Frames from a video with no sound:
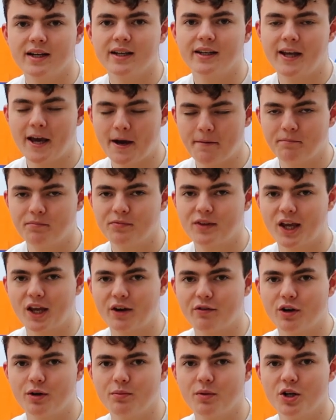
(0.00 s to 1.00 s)
and yeah,
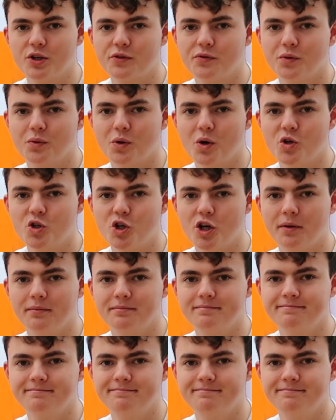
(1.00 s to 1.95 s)
thank you very much for watching.